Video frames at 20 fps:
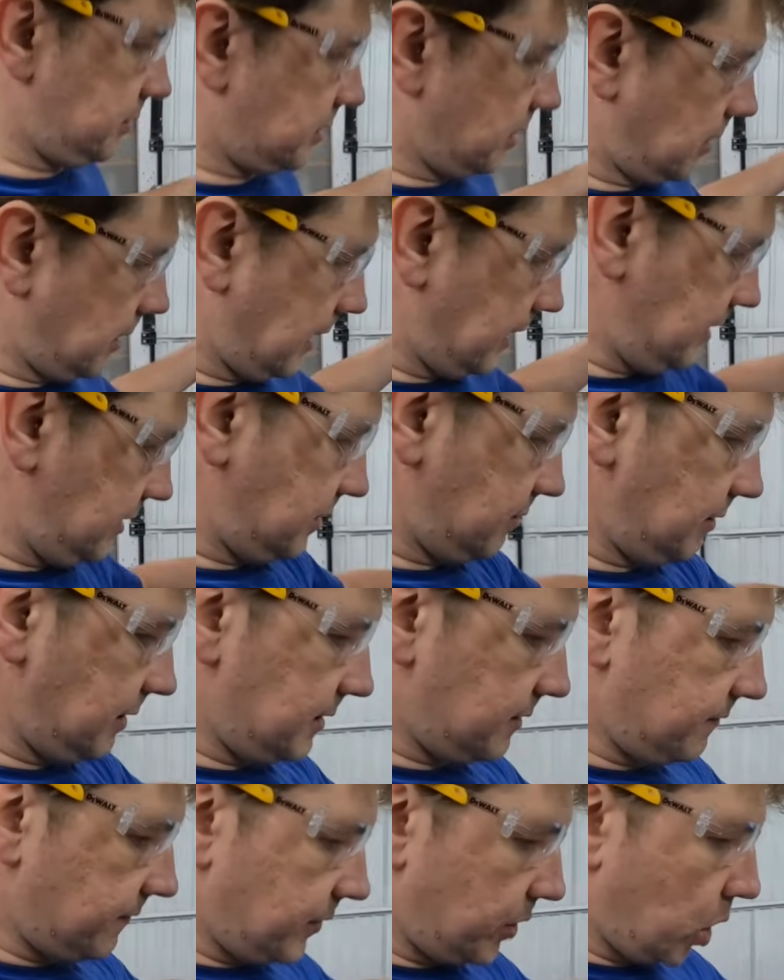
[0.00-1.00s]
So hence the
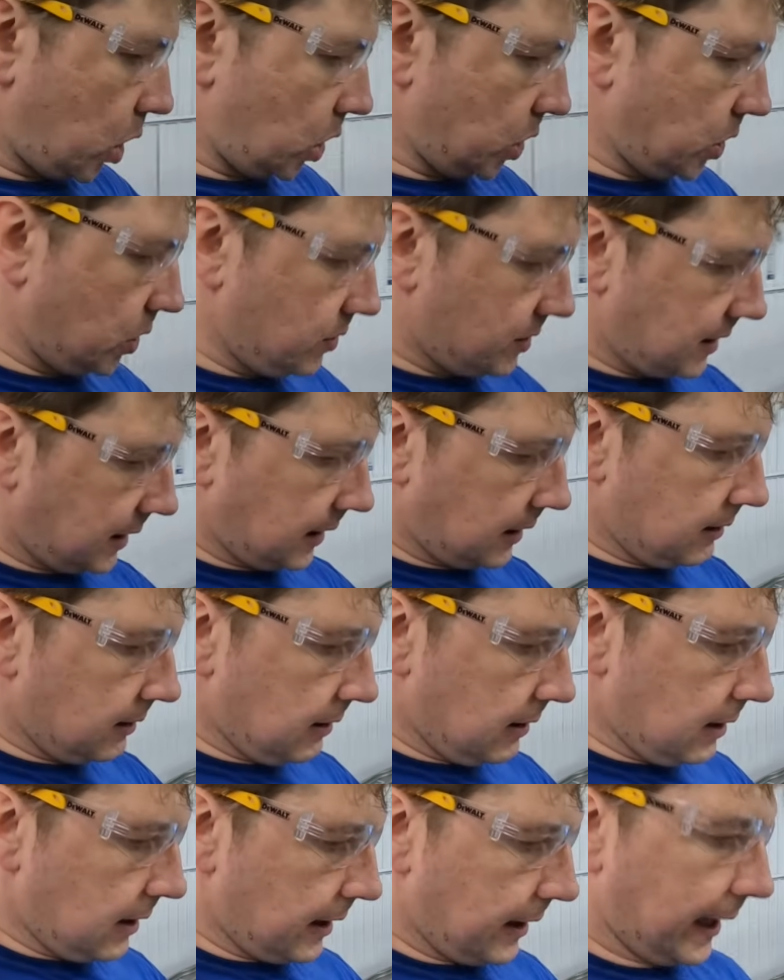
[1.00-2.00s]
reason for not using
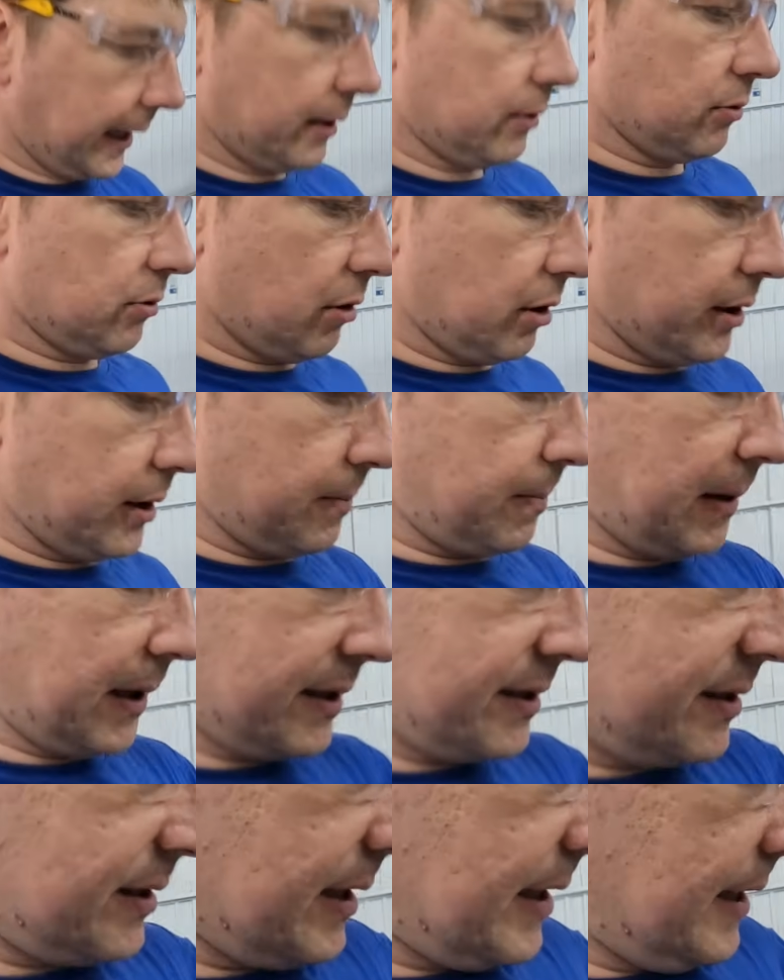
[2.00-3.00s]
an angle grinder.
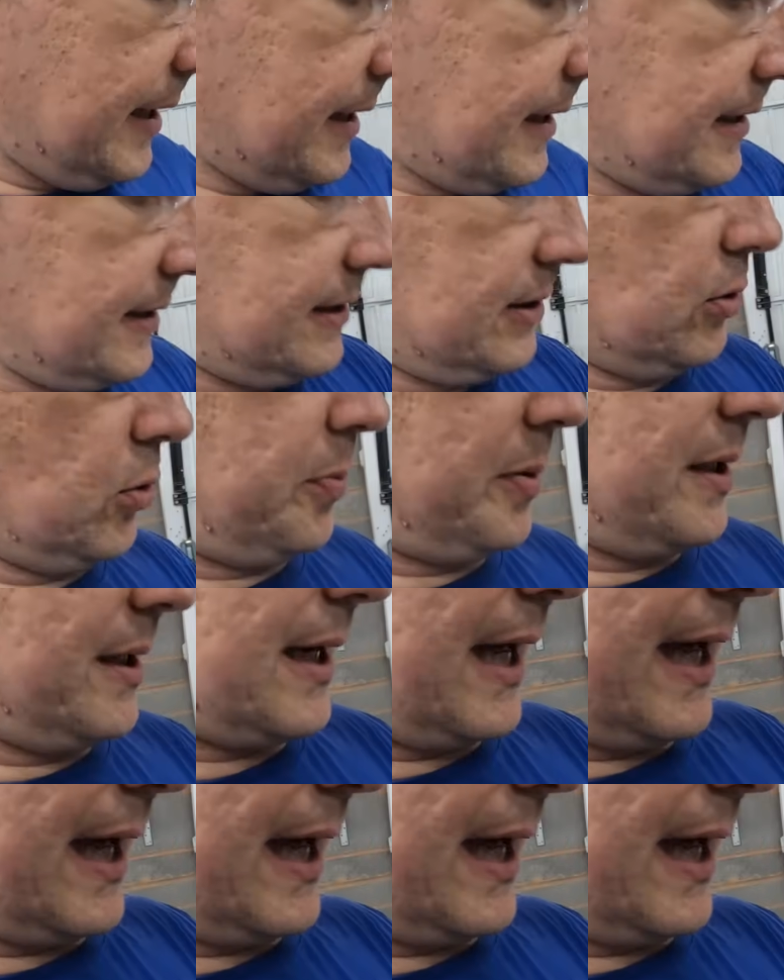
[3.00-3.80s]
Plus, this has all been